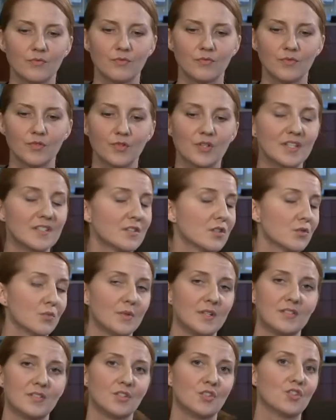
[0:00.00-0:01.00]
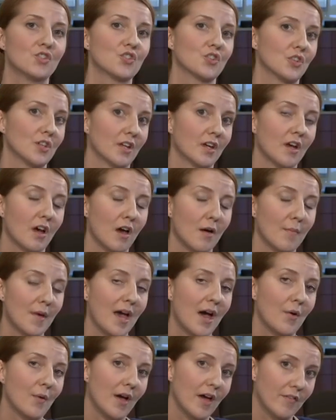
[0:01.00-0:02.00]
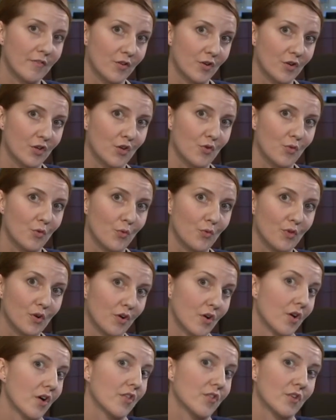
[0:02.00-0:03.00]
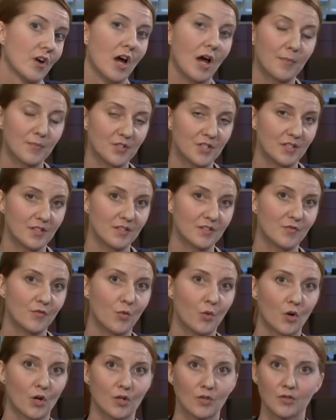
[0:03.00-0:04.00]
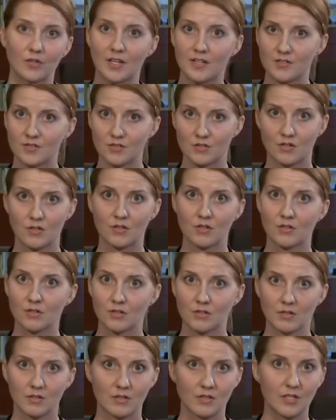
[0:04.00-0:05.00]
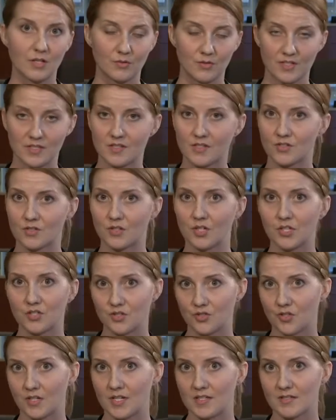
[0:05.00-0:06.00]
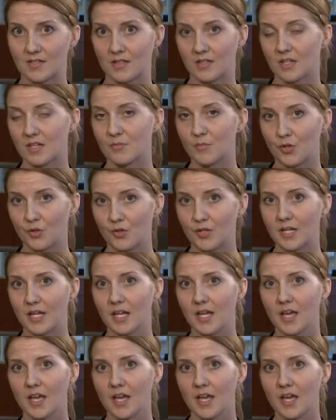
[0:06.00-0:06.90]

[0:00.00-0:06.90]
There isn't a reason you shouldn't come. However, there are other options for lesser illnesses or injuries in the community.